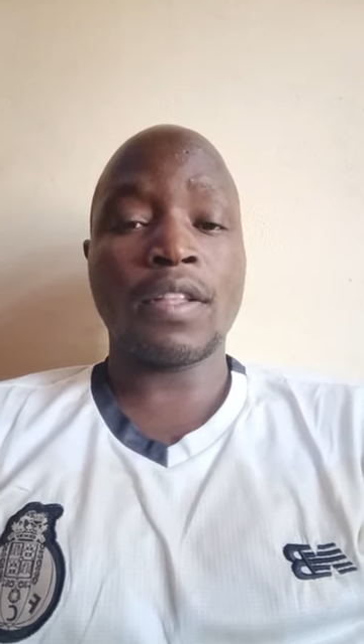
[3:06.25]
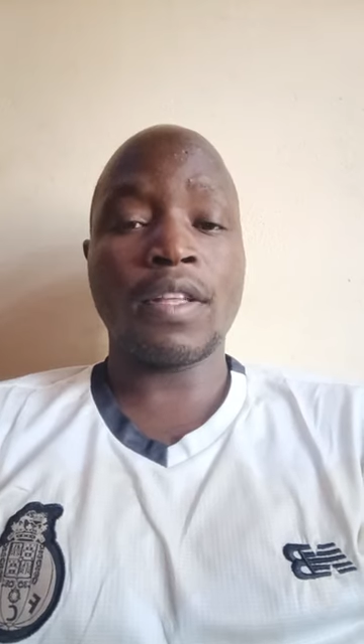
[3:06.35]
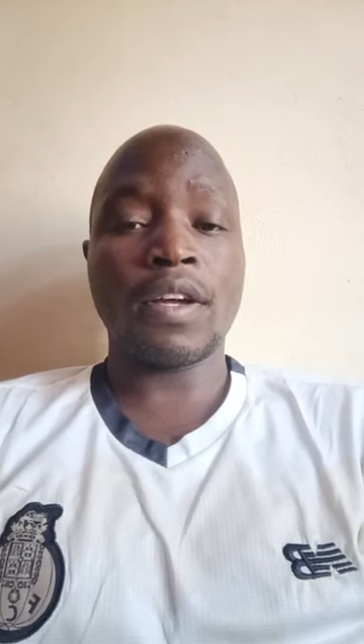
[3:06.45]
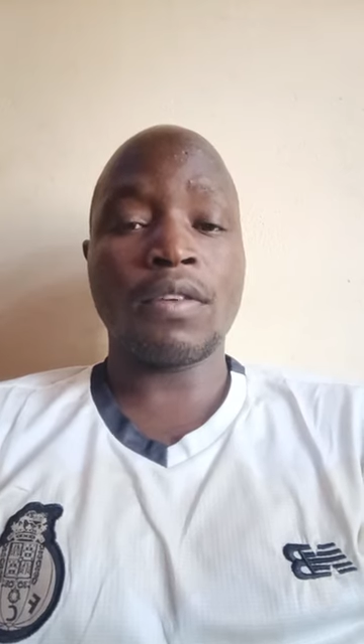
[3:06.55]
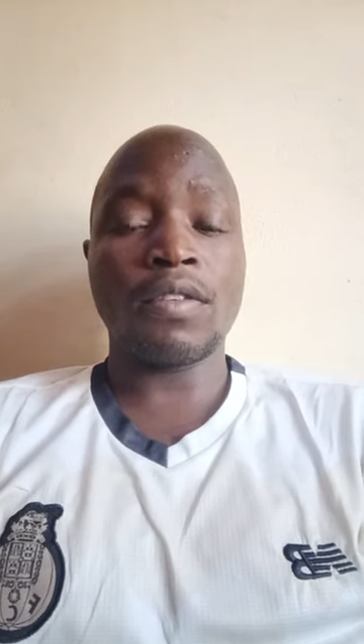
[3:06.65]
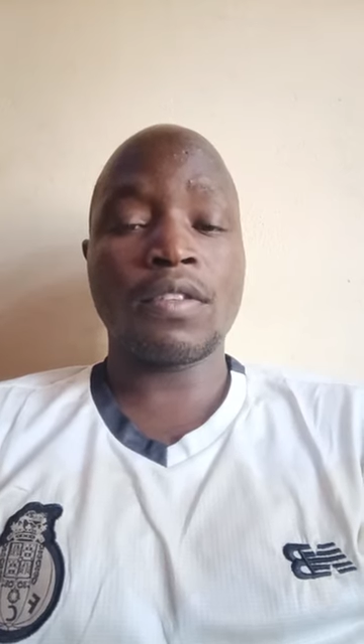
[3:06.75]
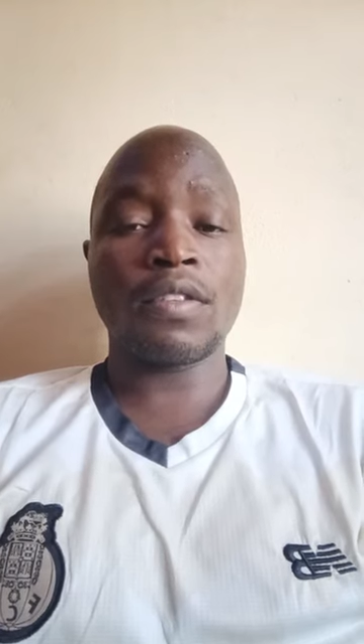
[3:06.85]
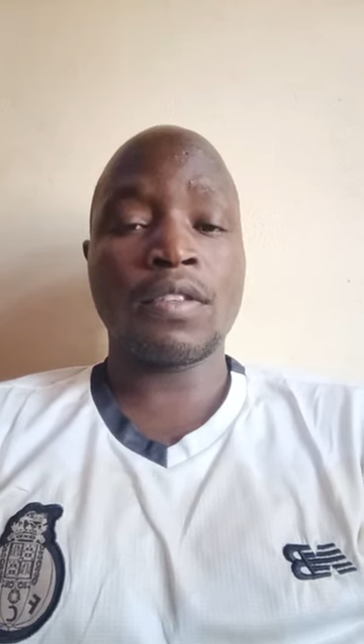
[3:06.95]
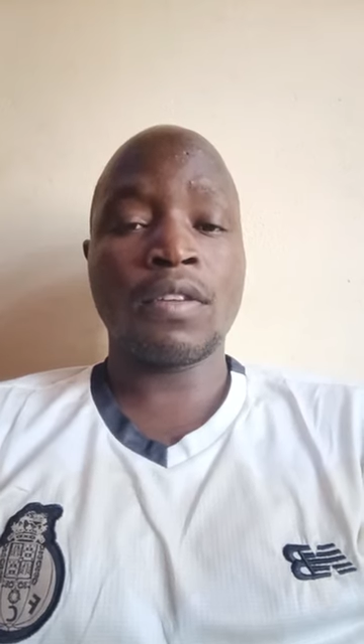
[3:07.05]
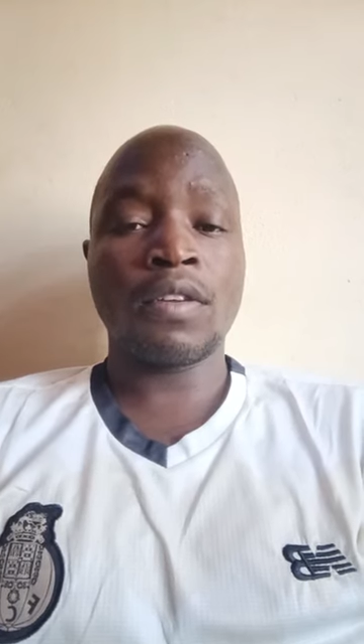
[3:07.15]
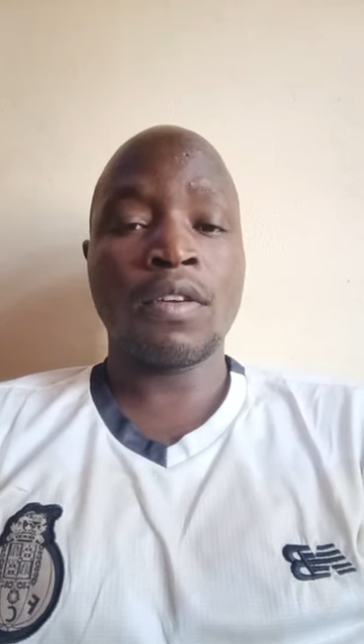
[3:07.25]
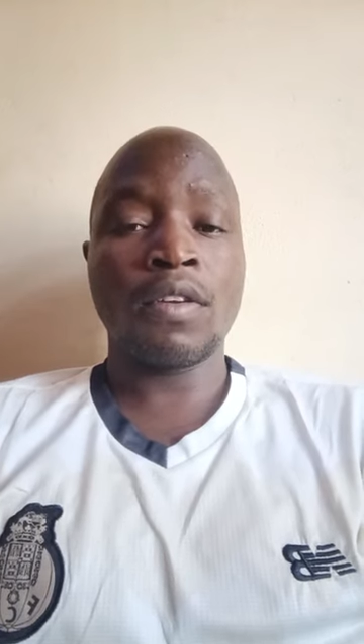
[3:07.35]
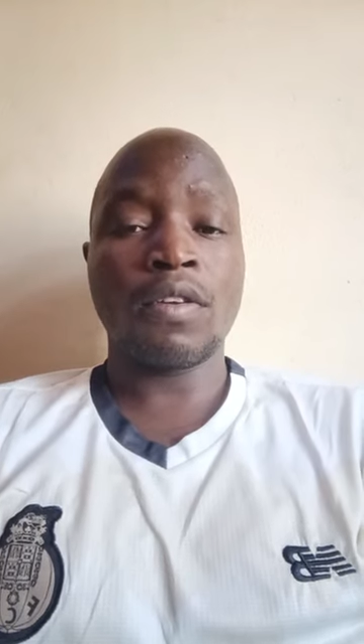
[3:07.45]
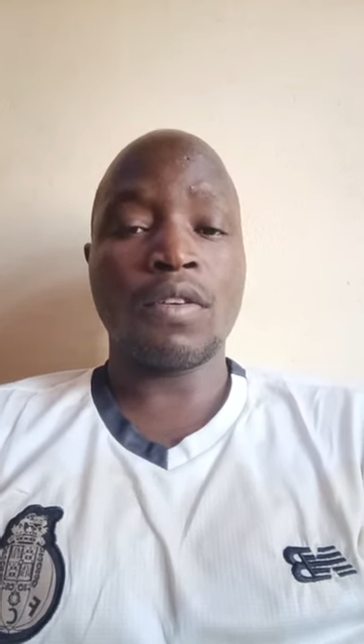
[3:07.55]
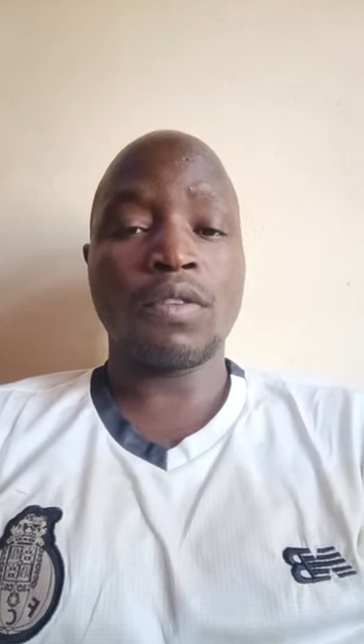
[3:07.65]
their gods
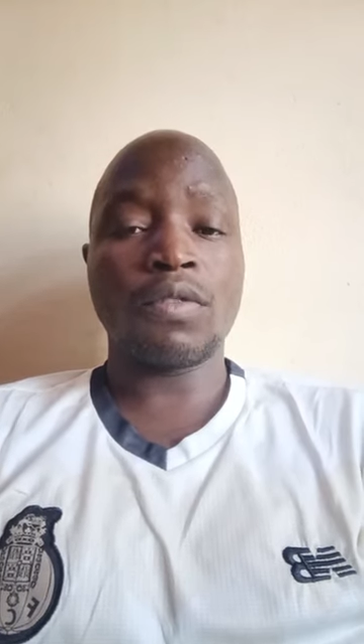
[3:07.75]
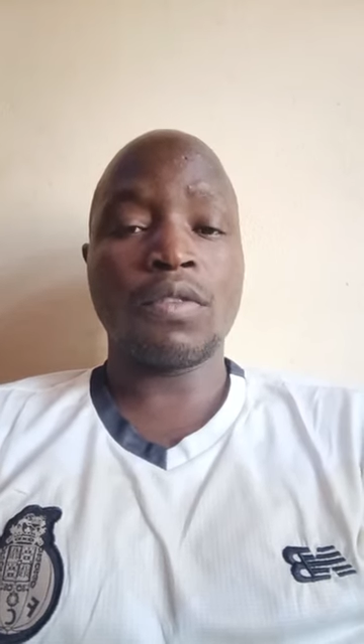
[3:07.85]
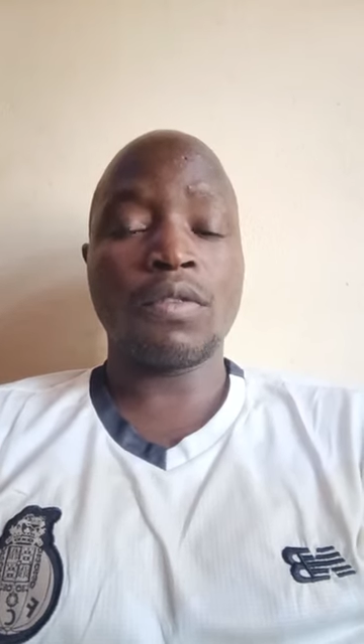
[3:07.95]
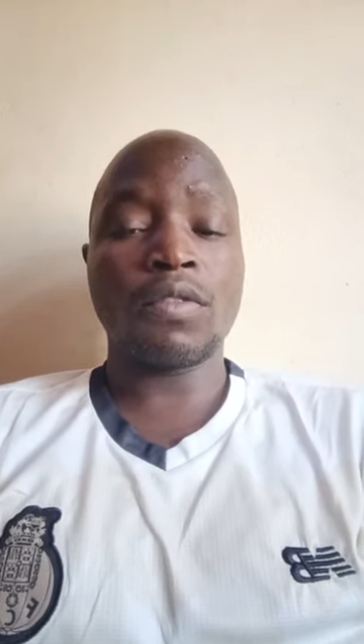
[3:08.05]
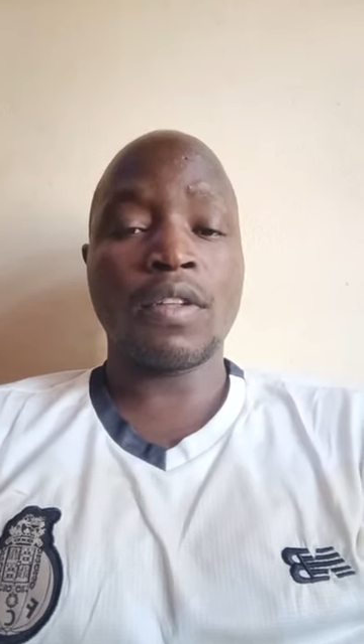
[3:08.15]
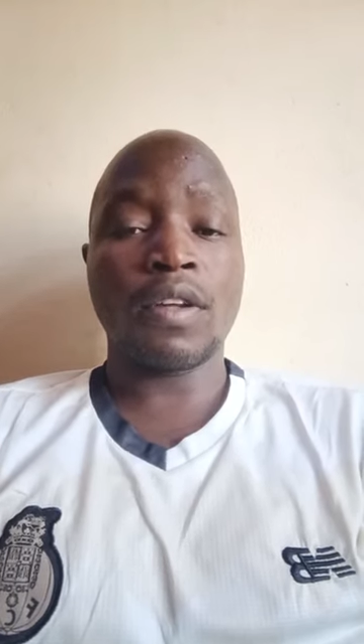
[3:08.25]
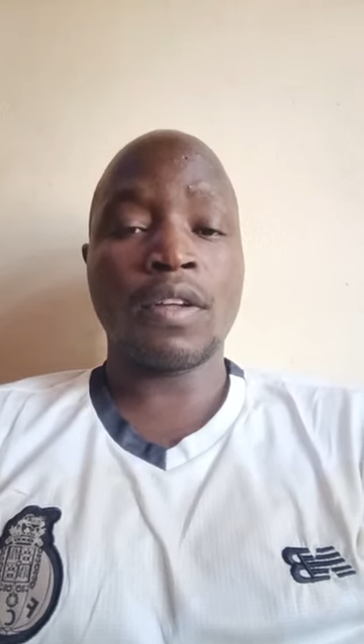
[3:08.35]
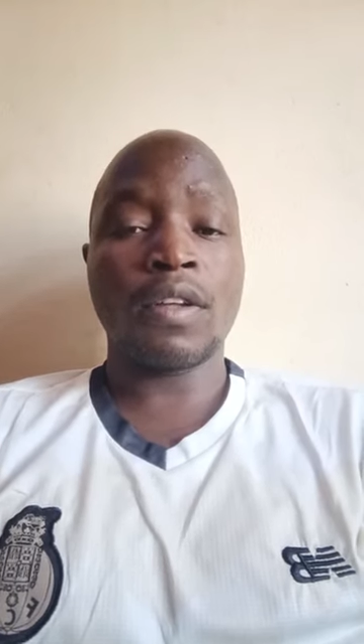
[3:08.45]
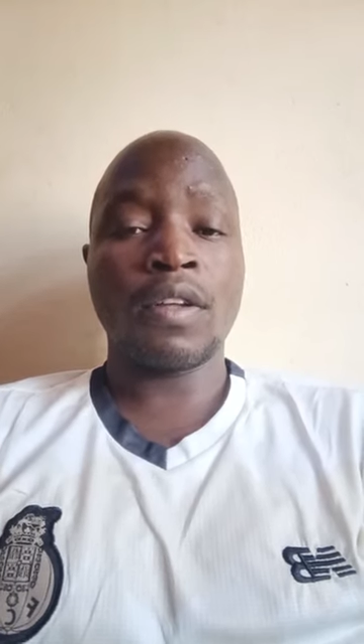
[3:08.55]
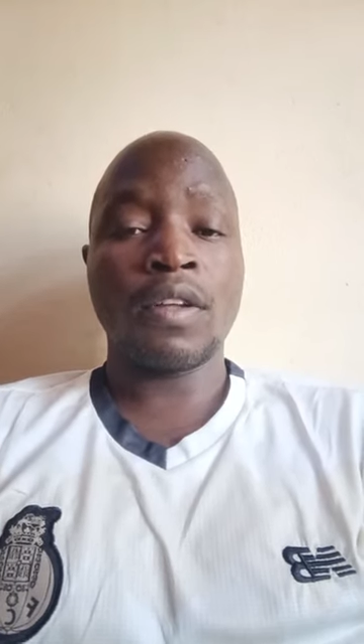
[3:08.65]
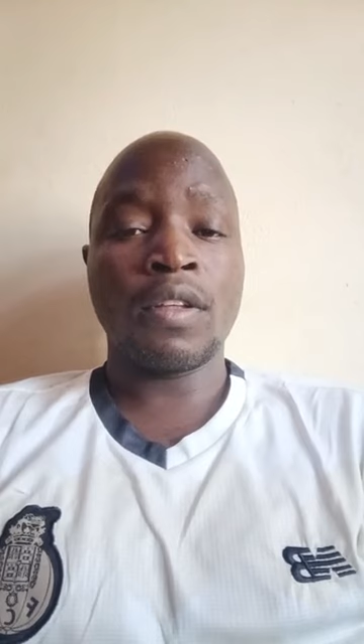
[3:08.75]
or should use their